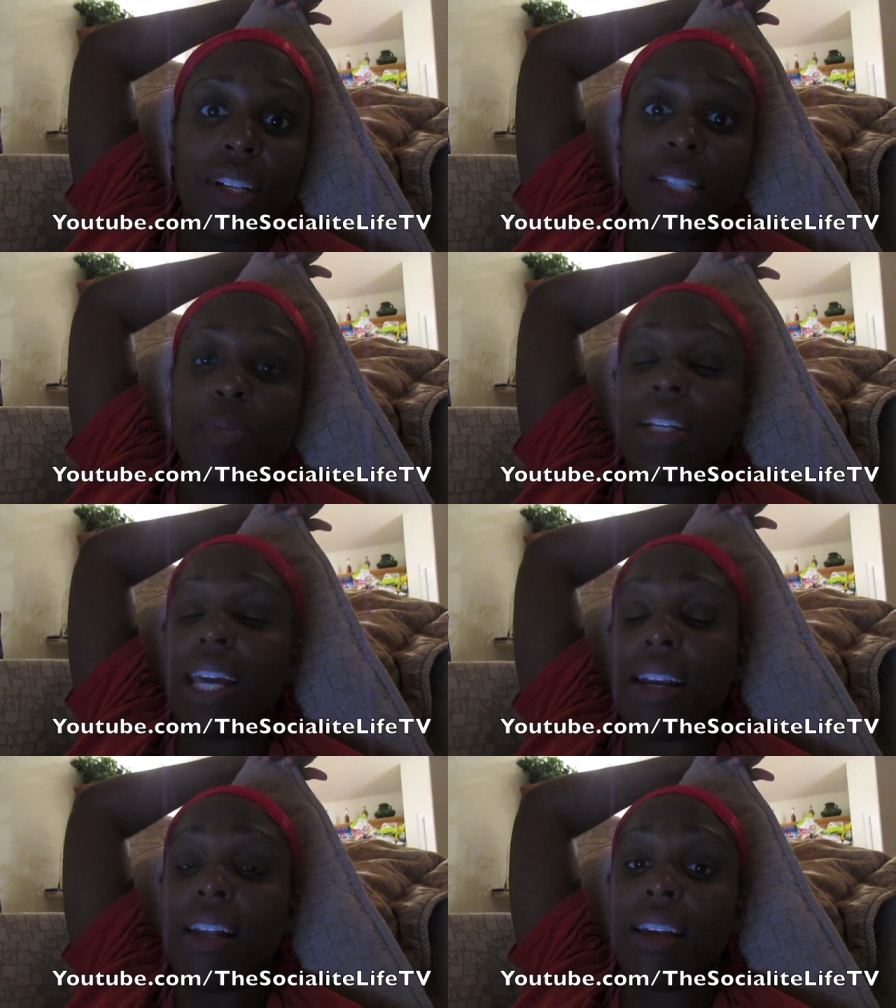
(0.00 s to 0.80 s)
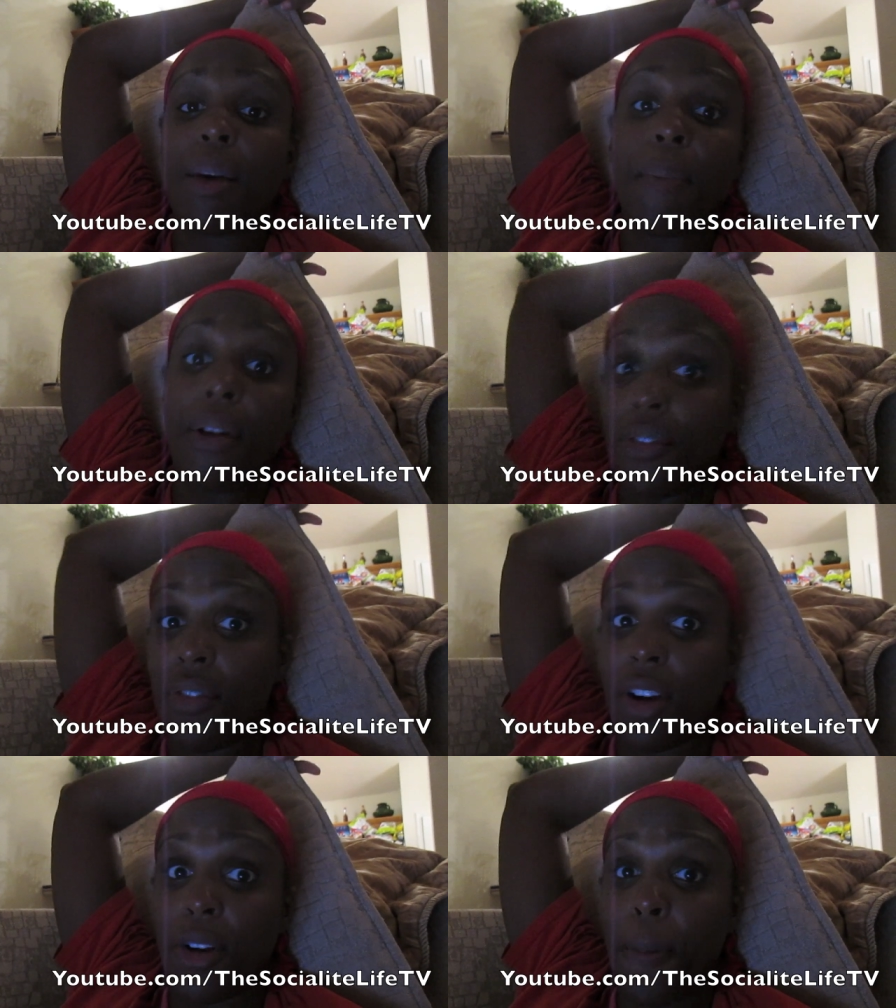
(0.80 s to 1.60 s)
has been editing like a
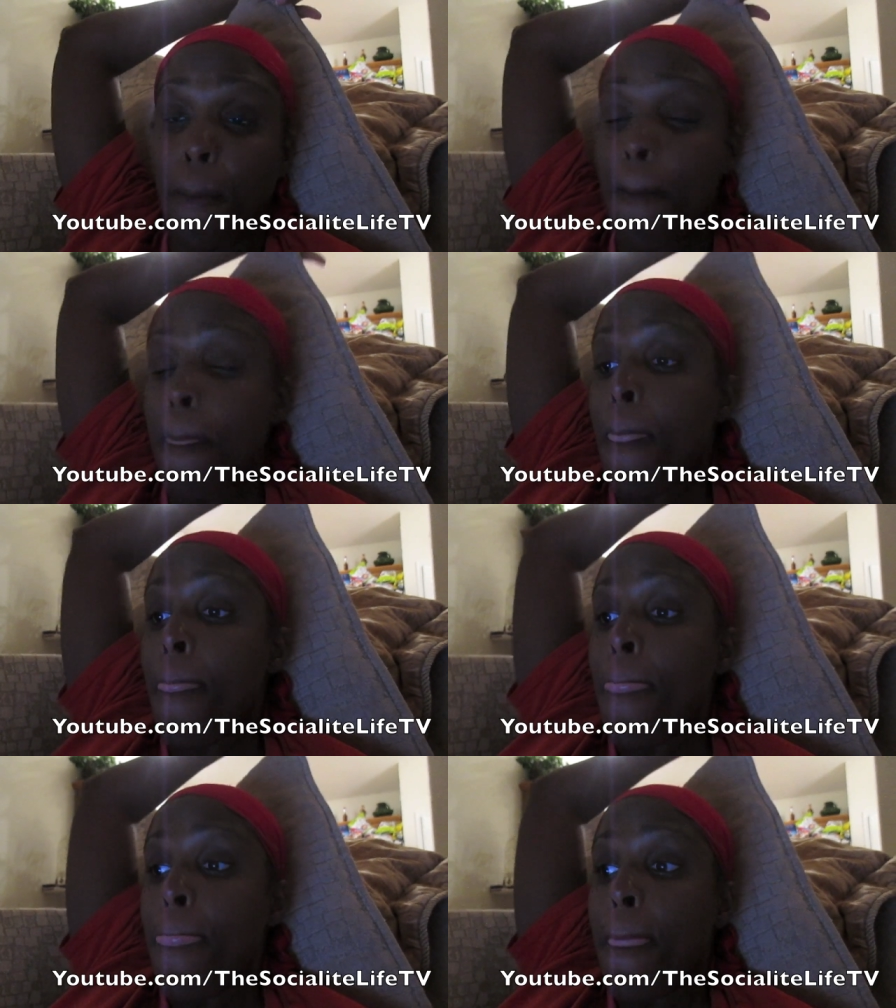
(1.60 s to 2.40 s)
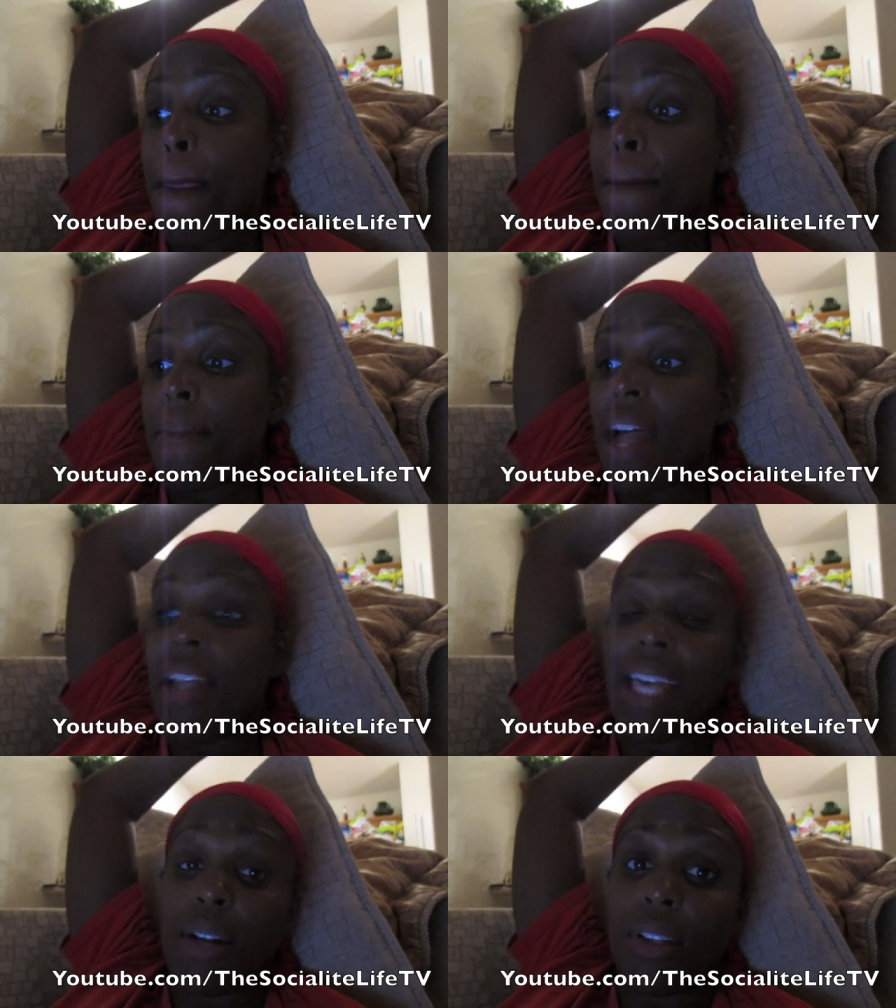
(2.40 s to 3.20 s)
motherfucker.
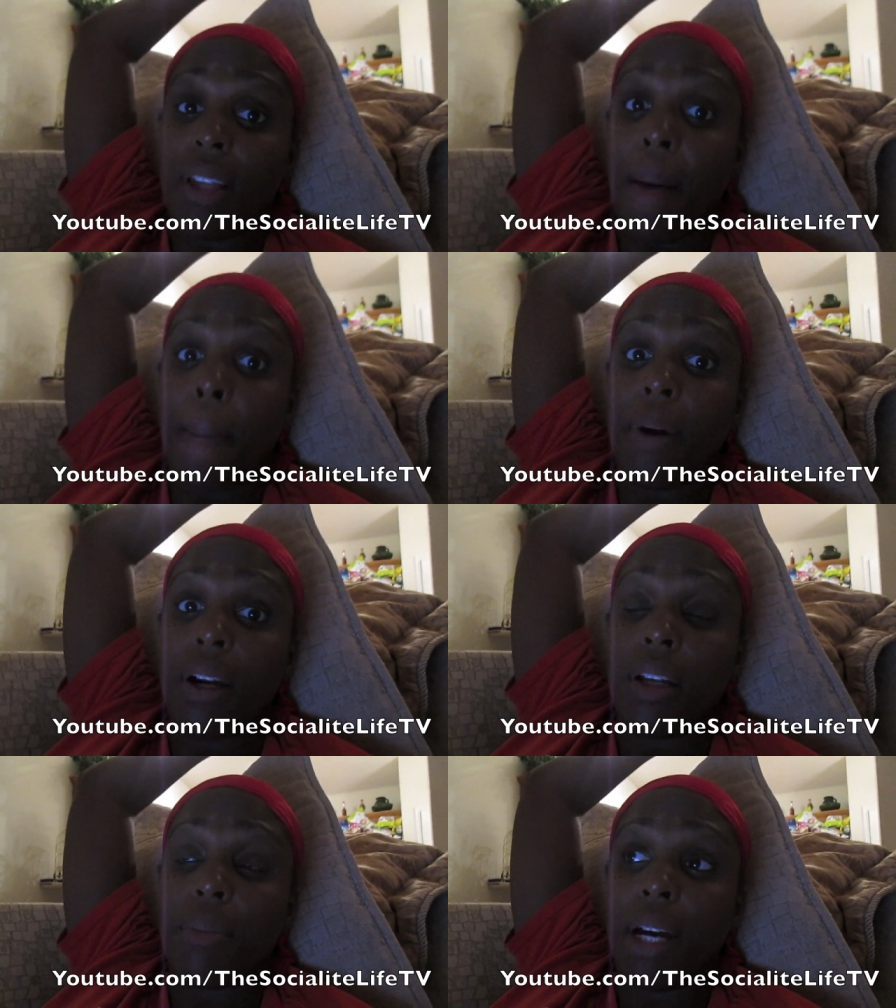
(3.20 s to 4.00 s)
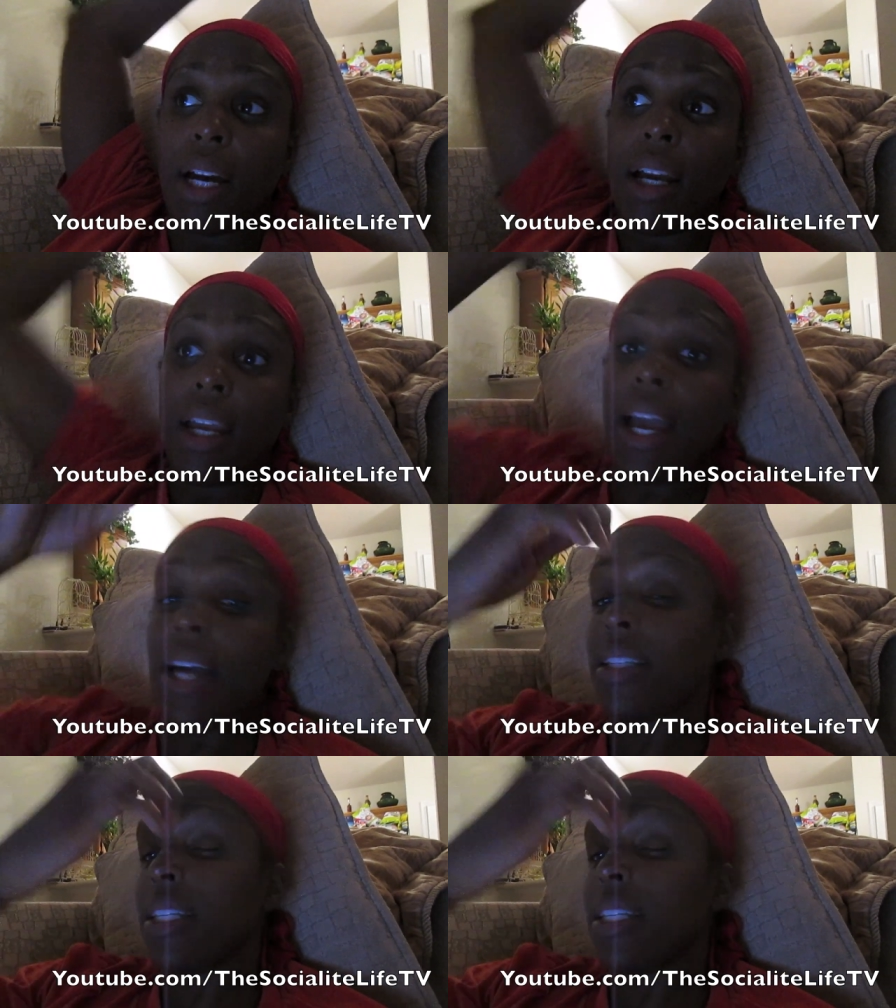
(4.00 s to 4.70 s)
And not only that, but my ass